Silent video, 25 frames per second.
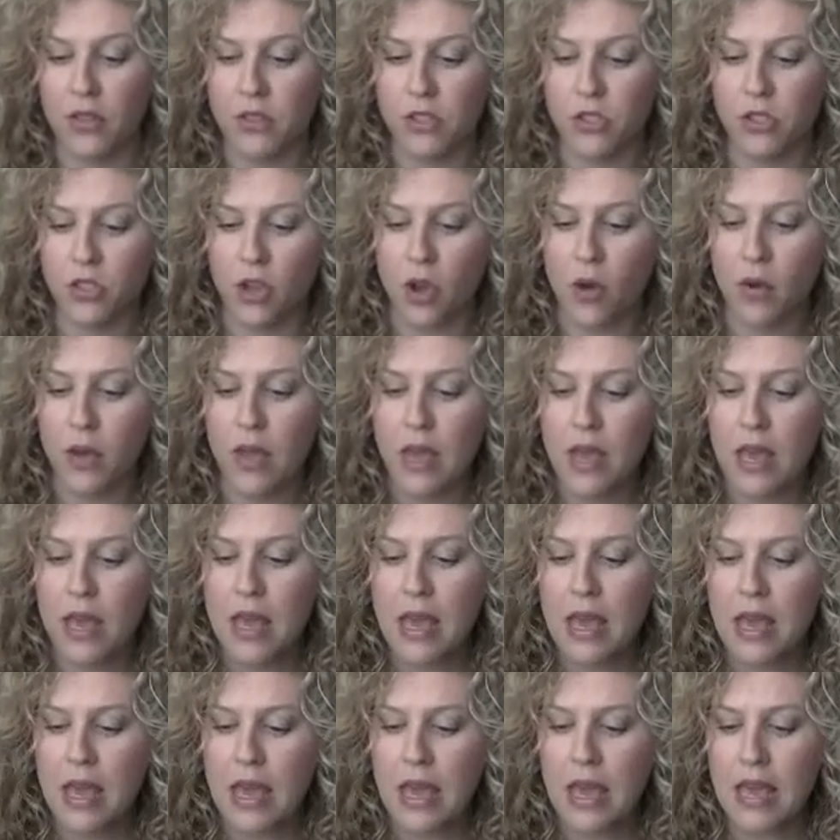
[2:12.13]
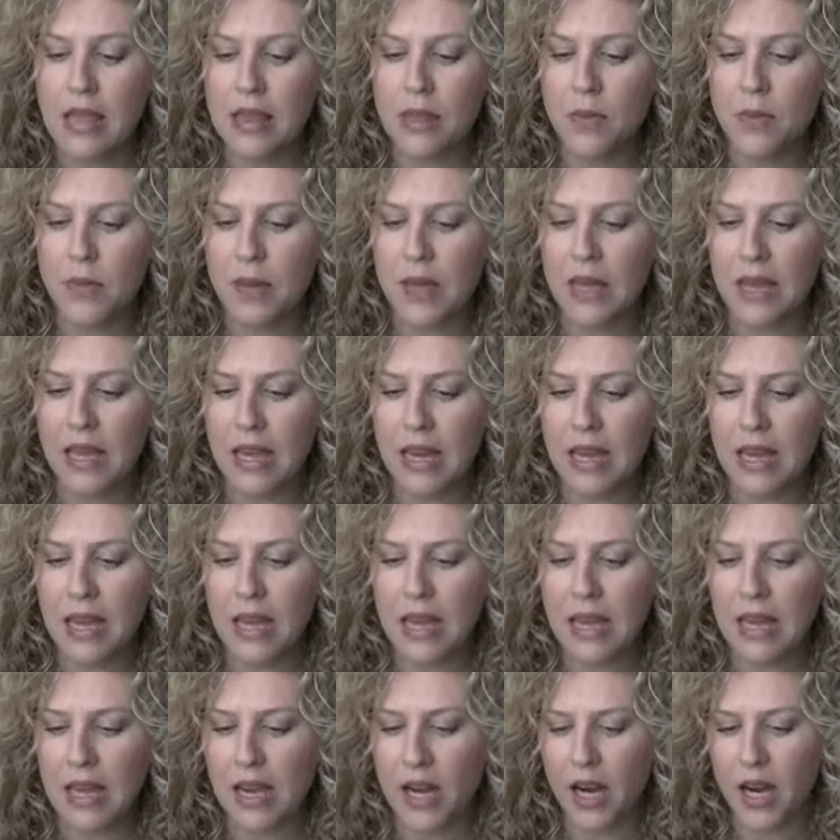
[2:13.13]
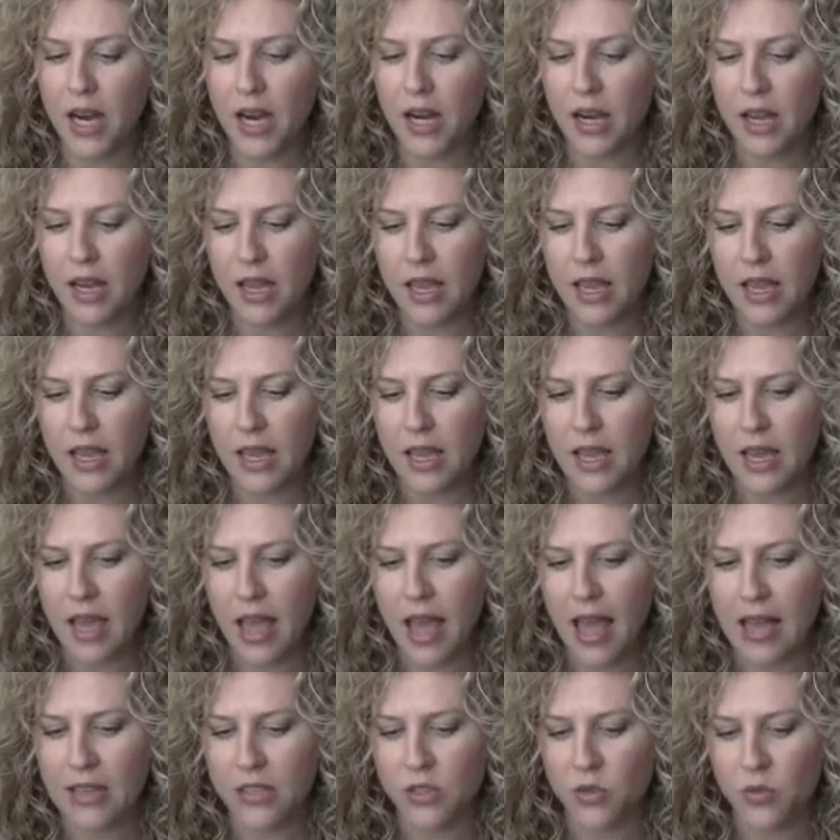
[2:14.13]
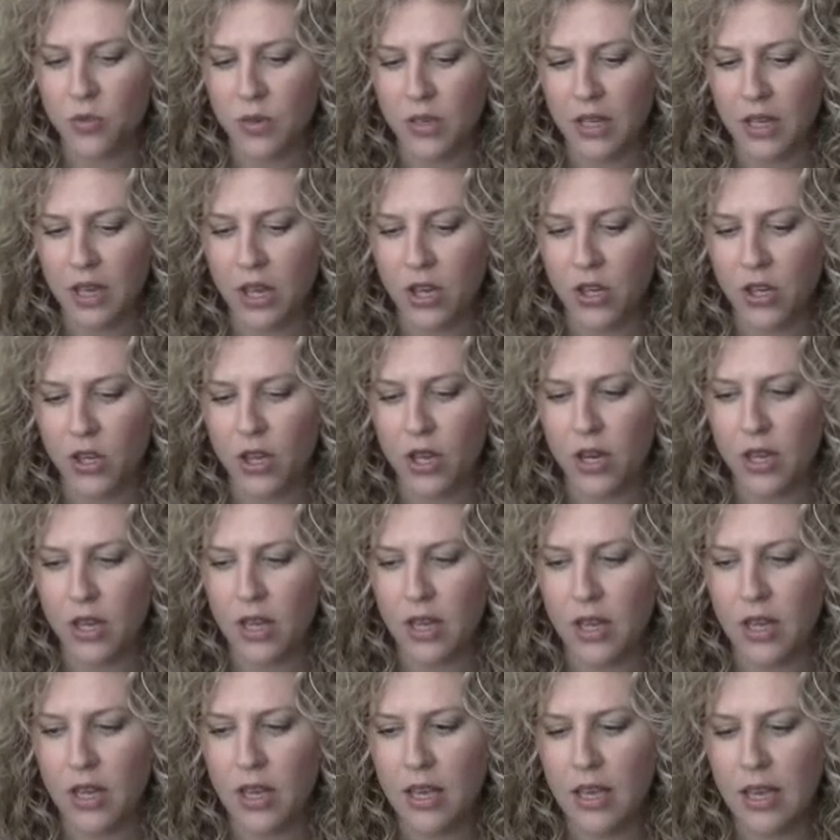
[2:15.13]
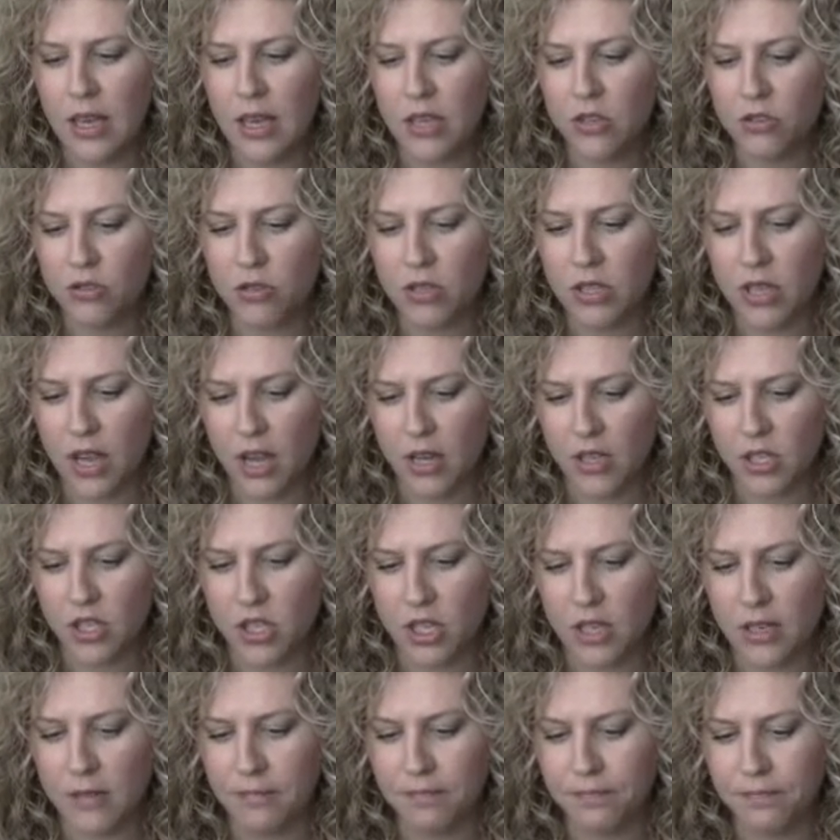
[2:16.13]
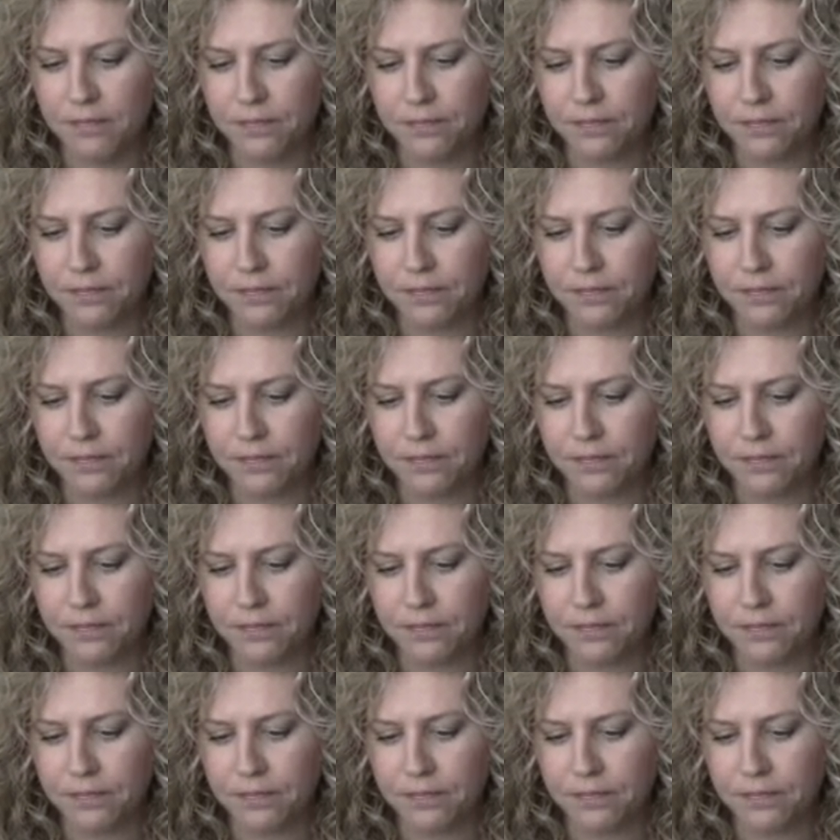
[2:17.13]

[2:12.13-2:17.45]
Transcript: And so in the beginning here, he has a really good introduction,